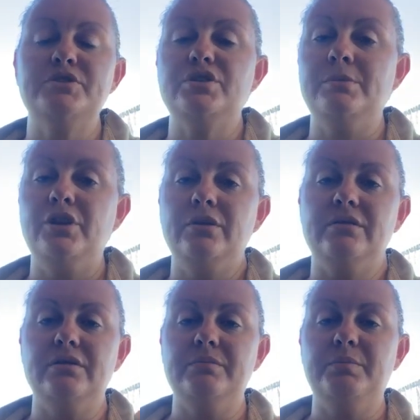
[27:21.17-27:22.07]
assuming
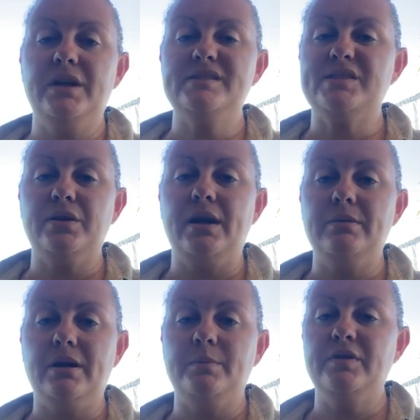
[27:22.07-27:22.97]
you'd be still
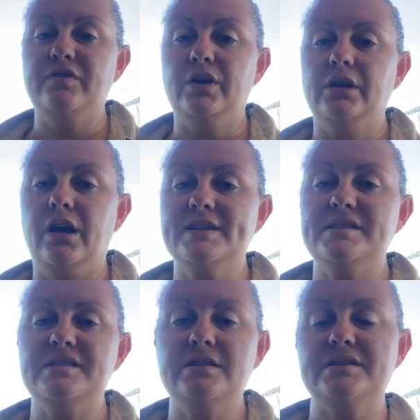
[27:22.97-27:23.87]
keeping up your
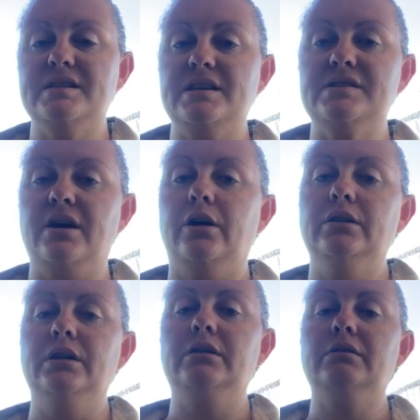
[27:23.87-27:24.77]
fertilizers and your sea
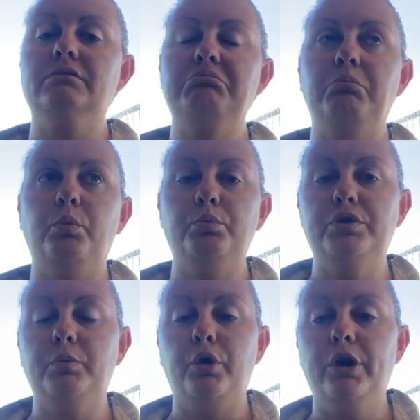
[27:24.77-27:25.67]
salt and
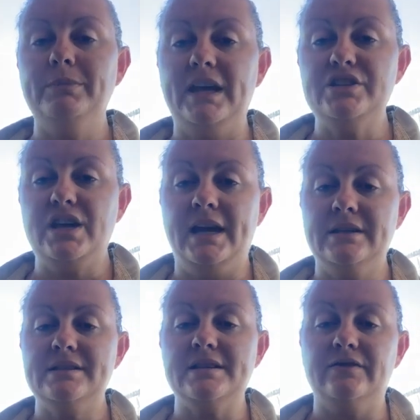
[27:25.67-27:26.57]
your worm leachate
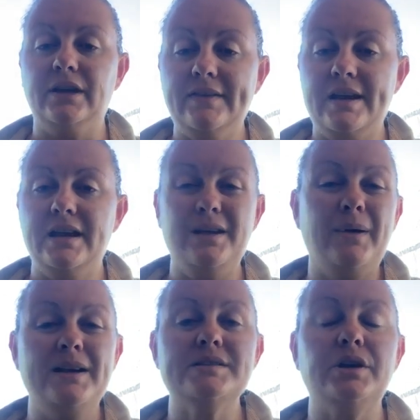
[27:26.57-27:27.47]
and stuff like that
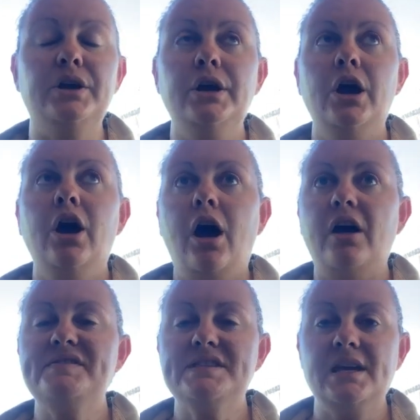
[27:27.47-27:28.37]
anyway. So
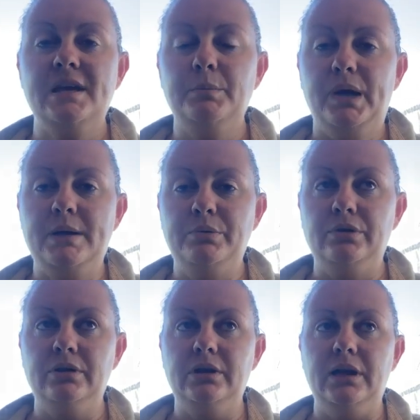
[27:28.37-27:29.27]
I've seen
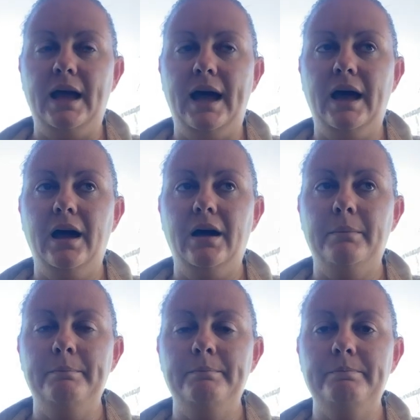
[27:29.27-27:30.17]
people
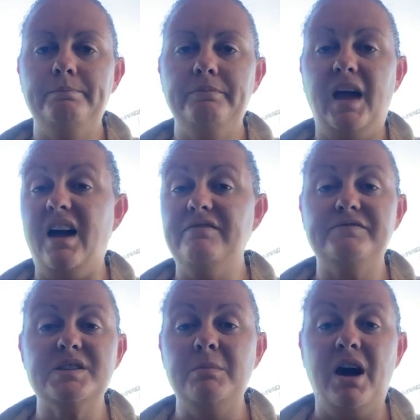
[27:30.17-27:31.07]

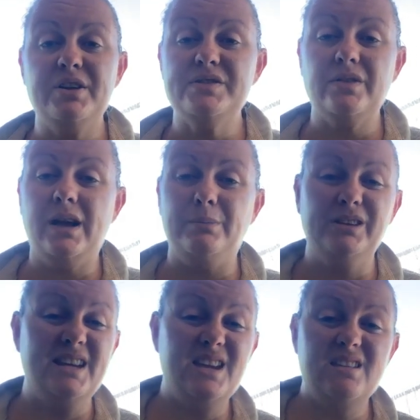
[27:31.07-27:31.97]
have tomatoes for a
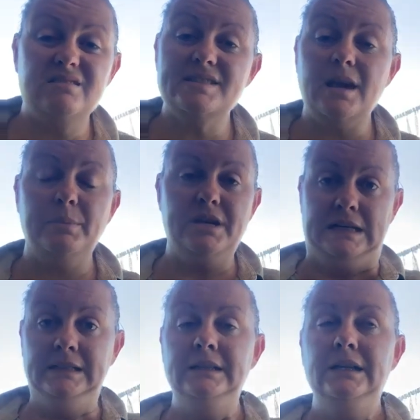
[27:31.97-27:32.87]
couple of years up
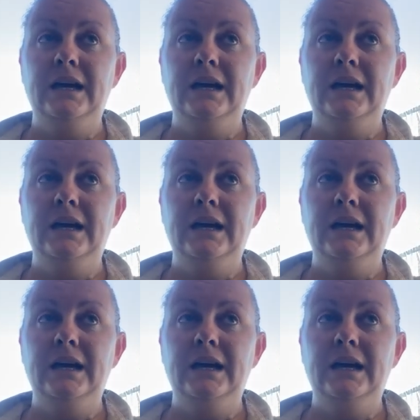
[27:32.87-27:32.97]
here.